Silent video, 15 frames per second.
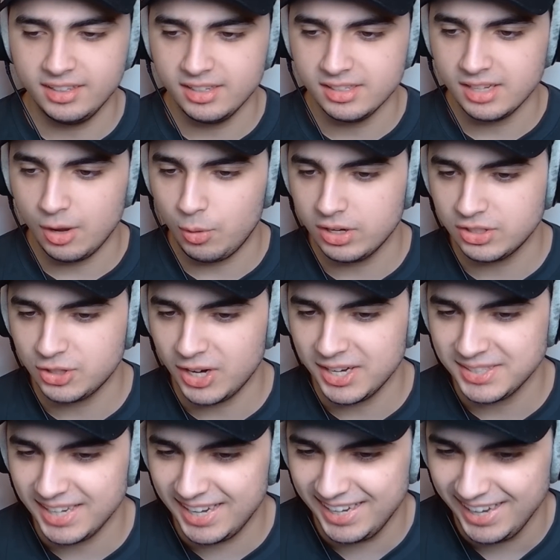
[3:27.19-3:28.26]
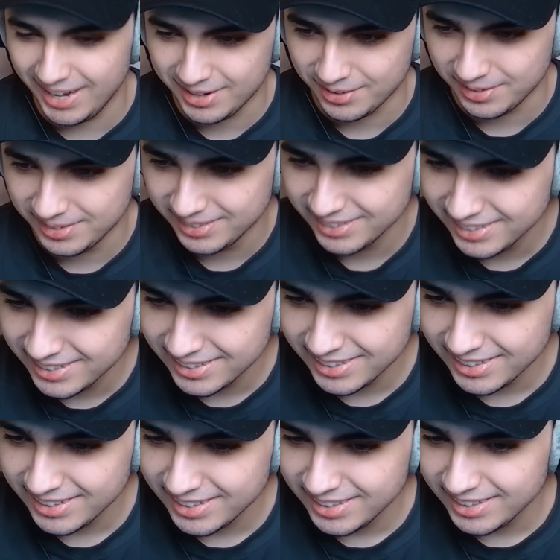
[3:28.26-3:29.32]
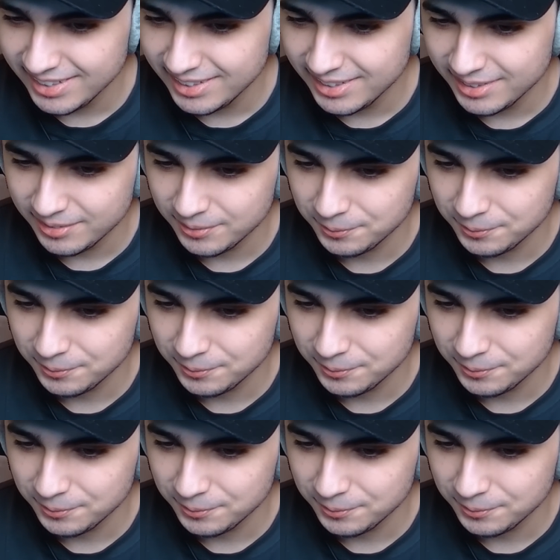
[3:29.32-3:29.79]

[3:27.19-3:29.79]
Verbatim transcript: Is that what he's trying to say? I don't know. Limitless power.